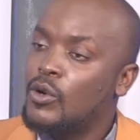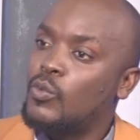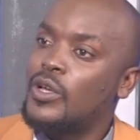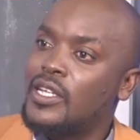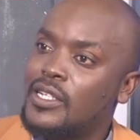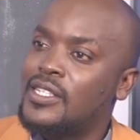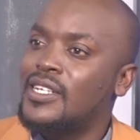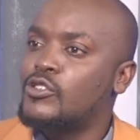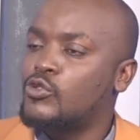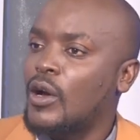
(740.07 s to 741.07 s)
we
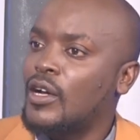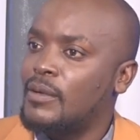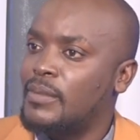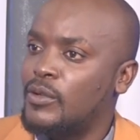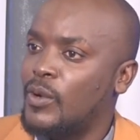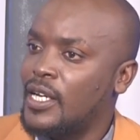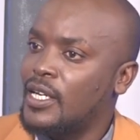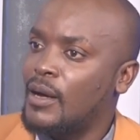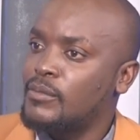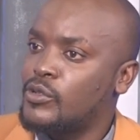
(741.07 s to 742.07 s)
did struggle a bit when it
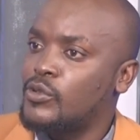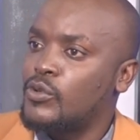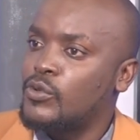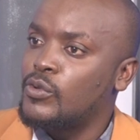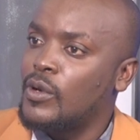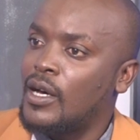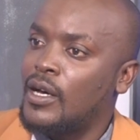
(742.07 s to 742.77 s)
comes to